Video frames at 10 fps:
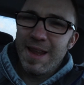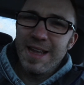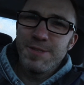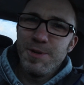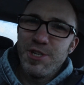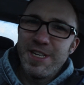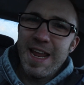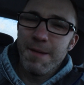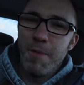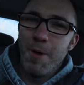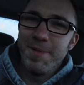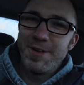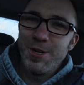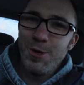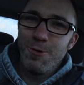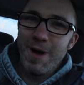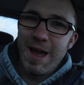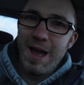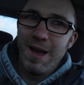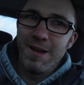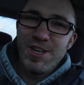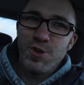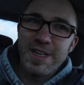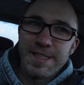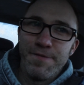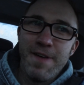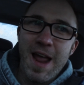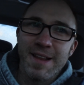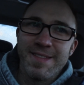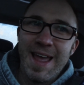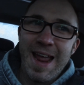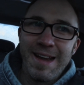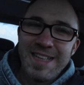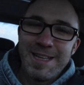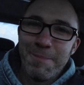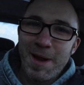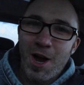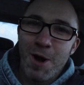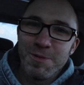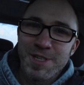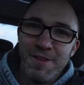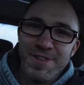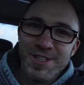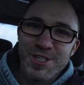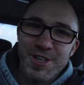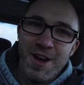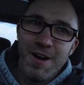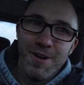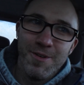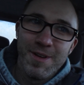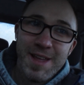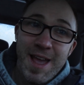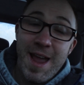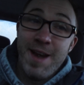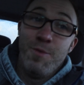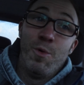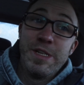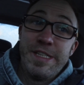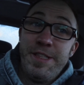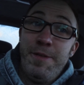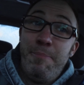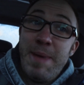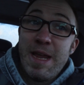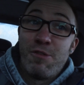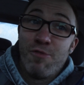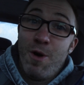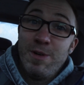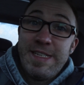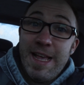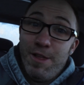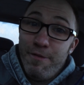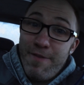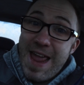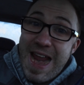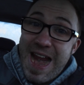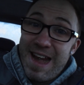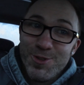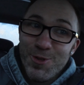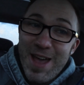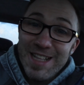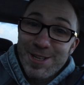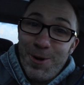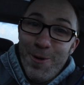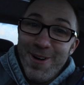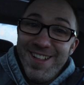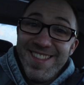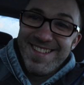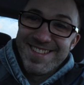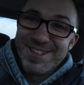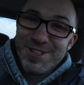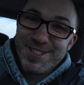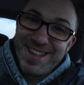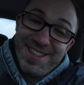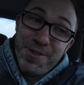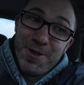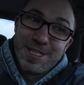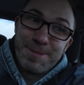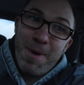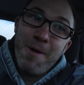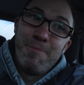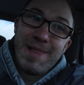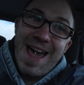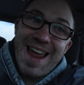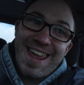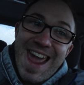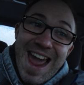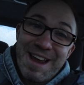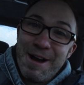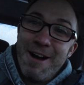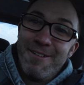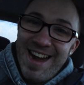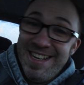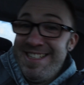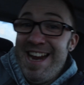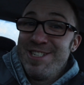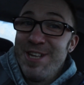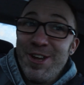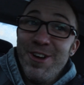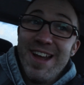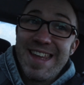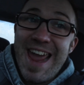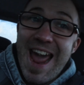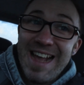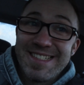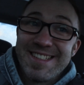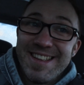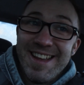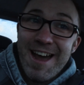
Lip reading: I guess we should take a moment to address the fact that I said my car was covered in snow and it wasn't the big gross yellow van. So that's cool. It's just a little small black Echo and it's actually good on gas.